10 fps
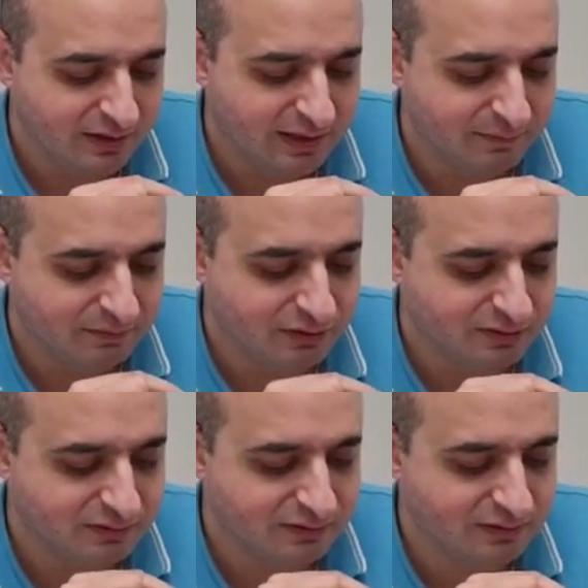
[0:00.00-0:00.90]
You
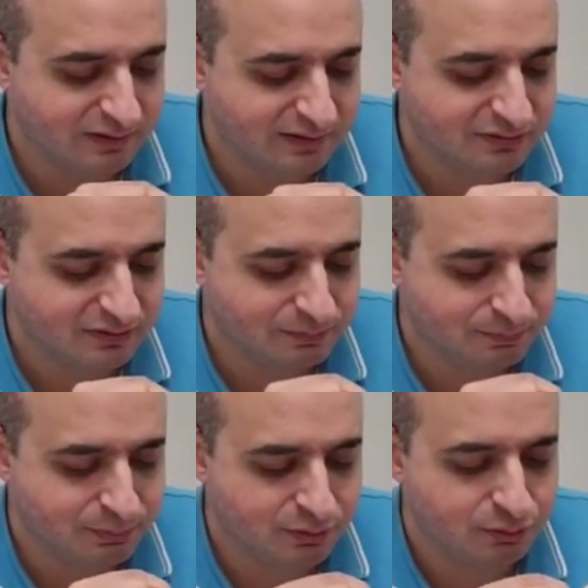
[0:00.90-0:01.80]
can literally
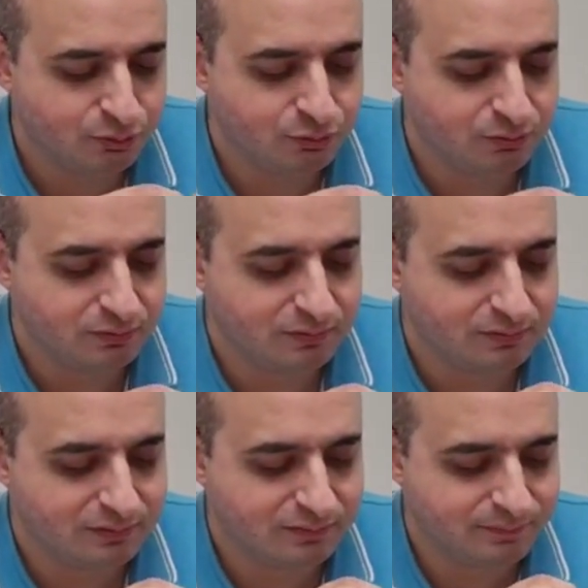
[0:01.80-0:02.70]
pull
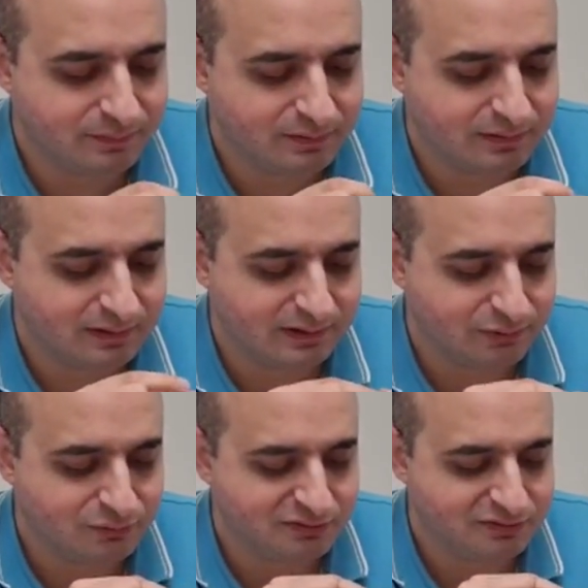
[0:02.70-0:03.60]
the
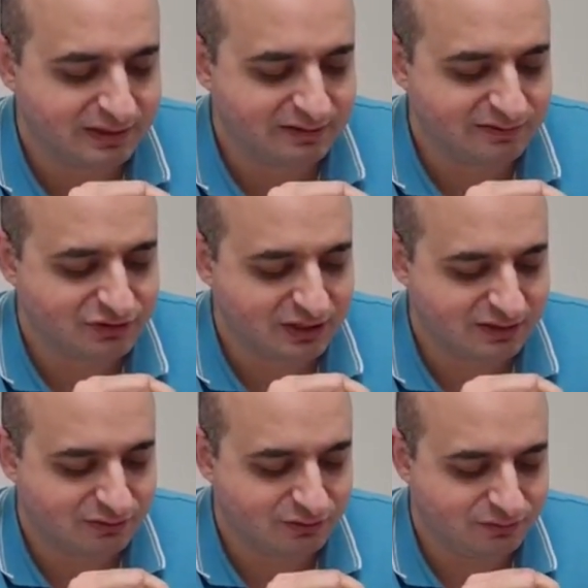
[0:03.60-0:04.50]
little strands of
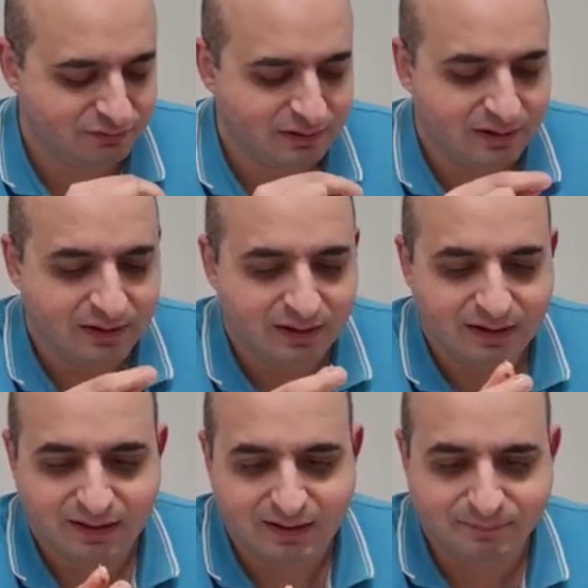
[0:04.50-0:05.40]
chicken off.
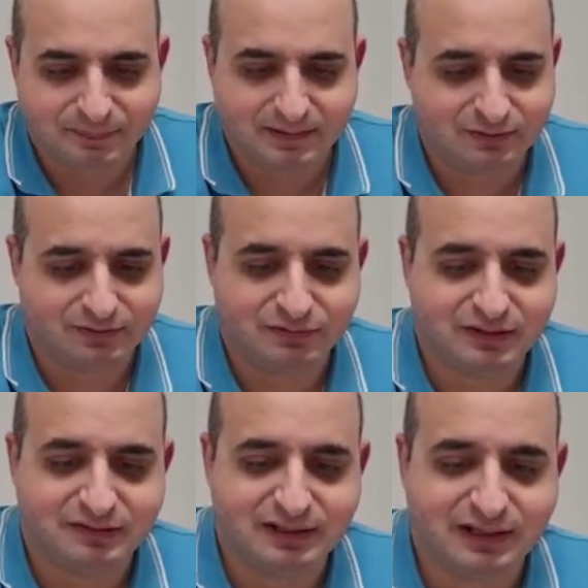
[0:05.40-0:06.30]
I don't know if you
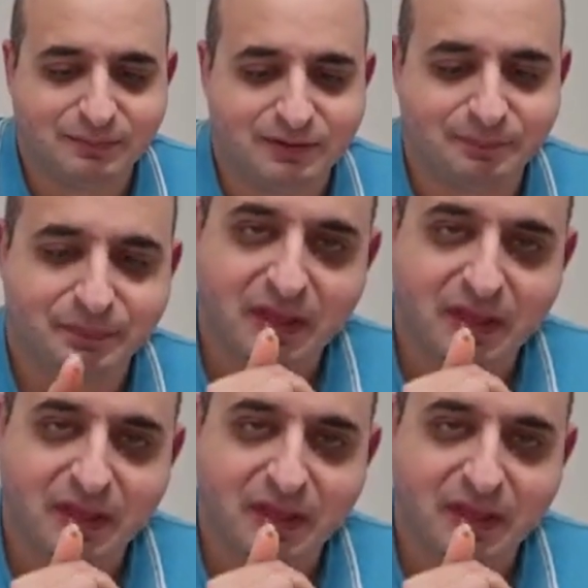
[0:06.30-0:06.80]
can see that, but